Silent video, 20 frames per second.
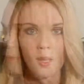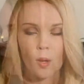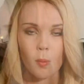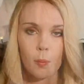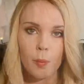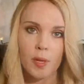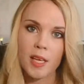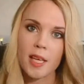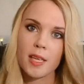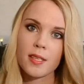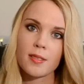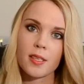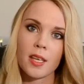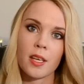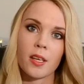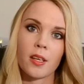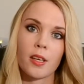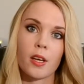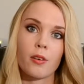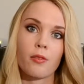My next
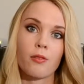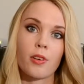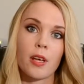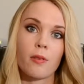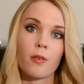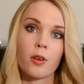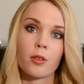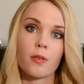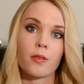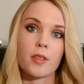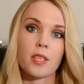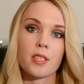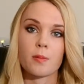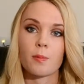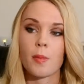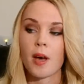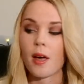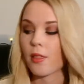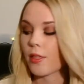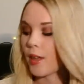skincare favorite of this
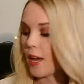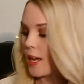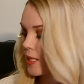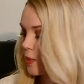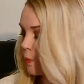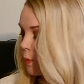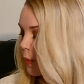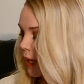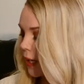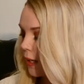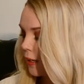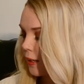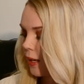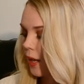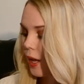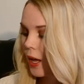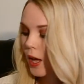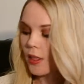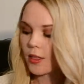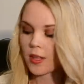month has been
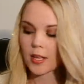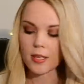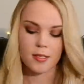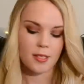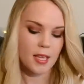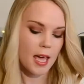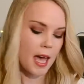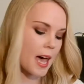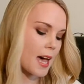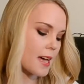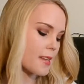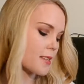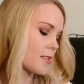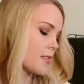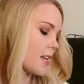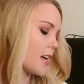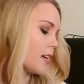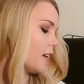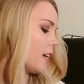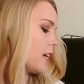this
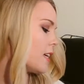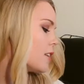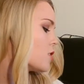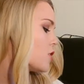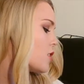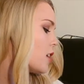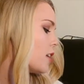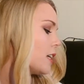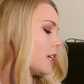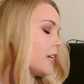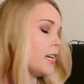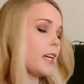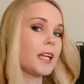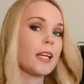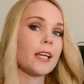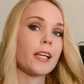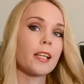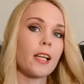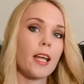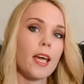Aztec Indian
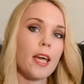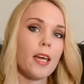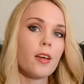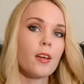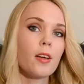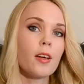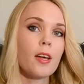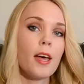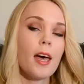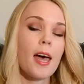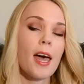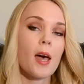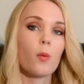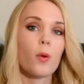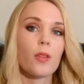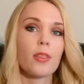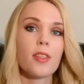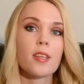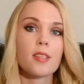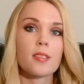Healing Clay. And
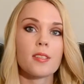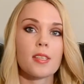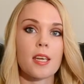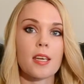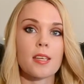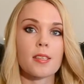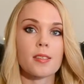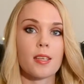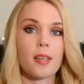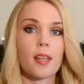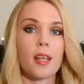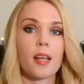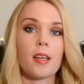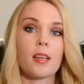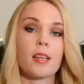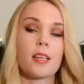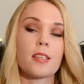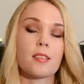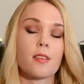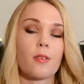what this is, that
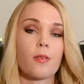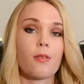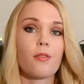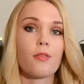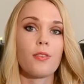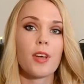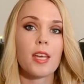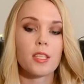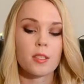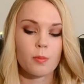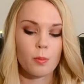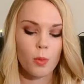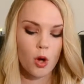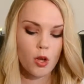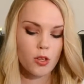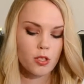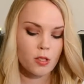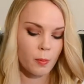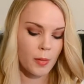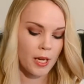it is a face
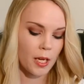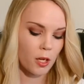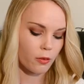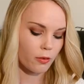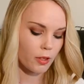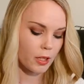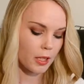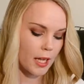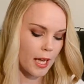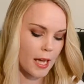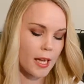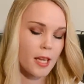mask made of clay.